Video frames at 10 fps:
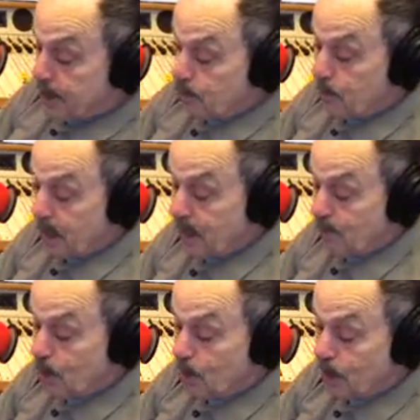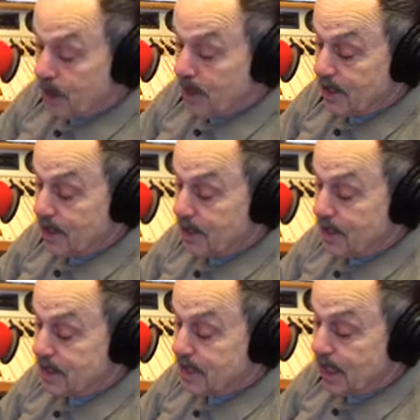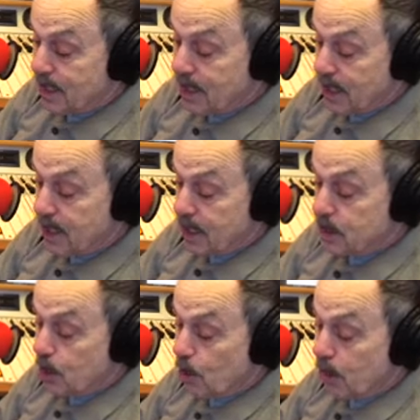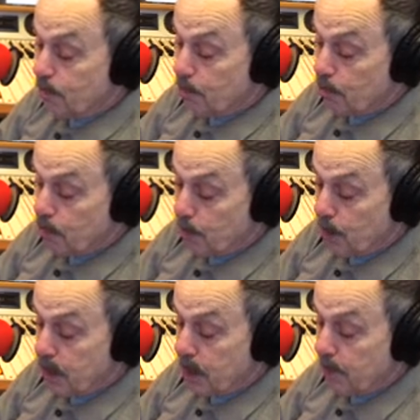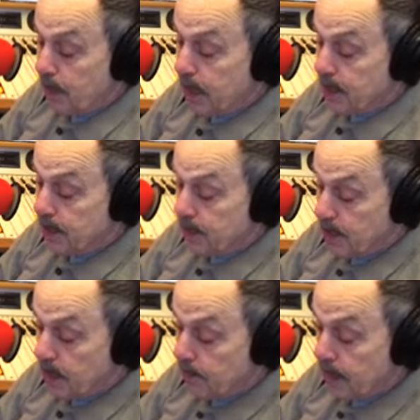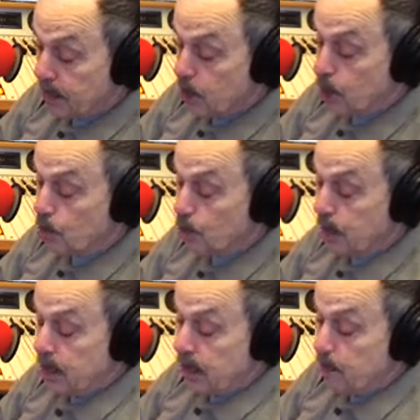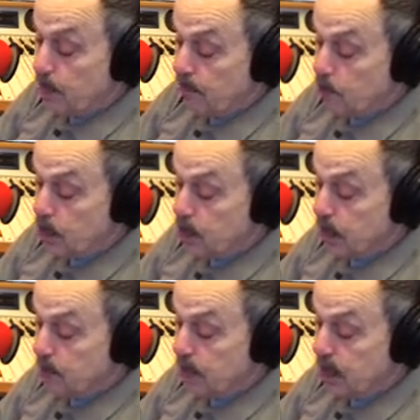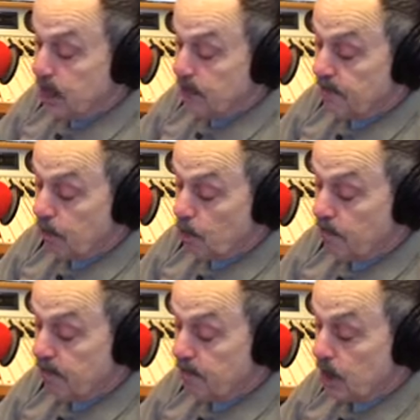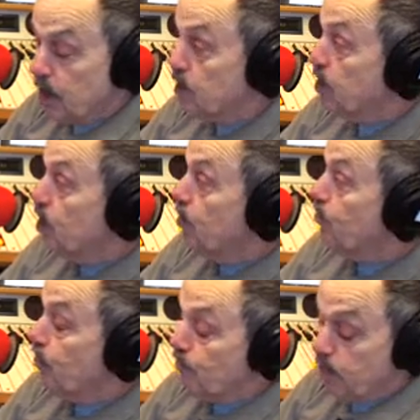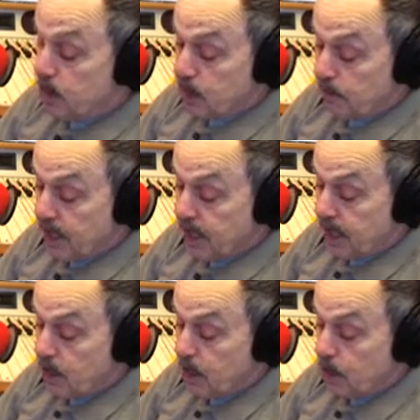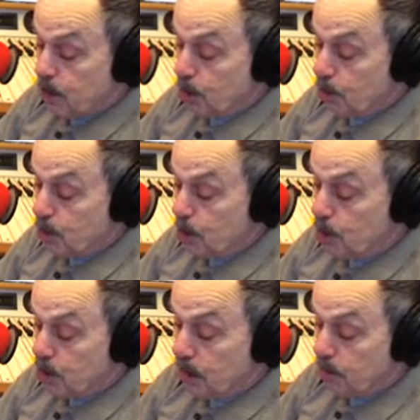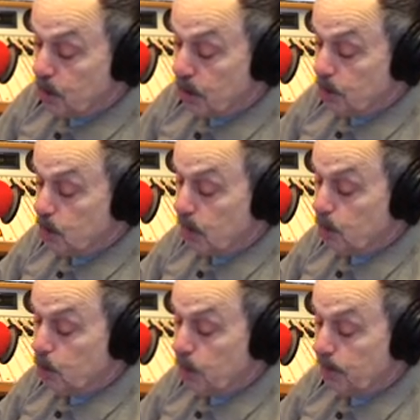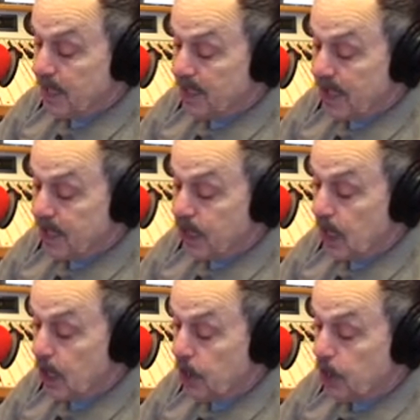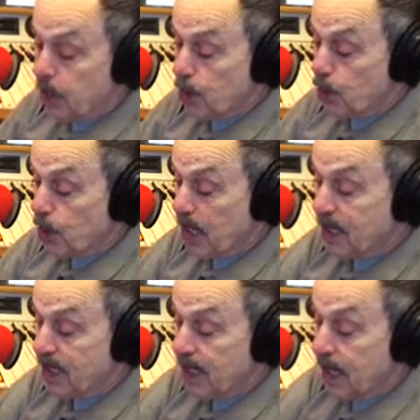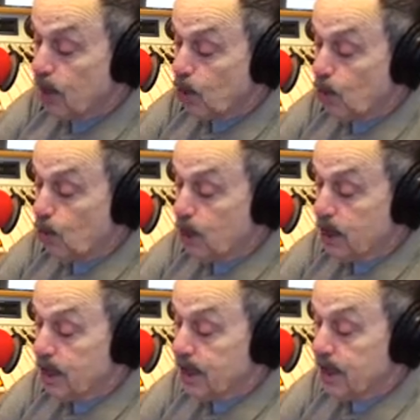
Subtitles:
we have on Saturday night, that's the Heartbreak Amando Improv Workshop, Saturday, February 15th. For information about that, you're going to go to www.themagnetictheater.org.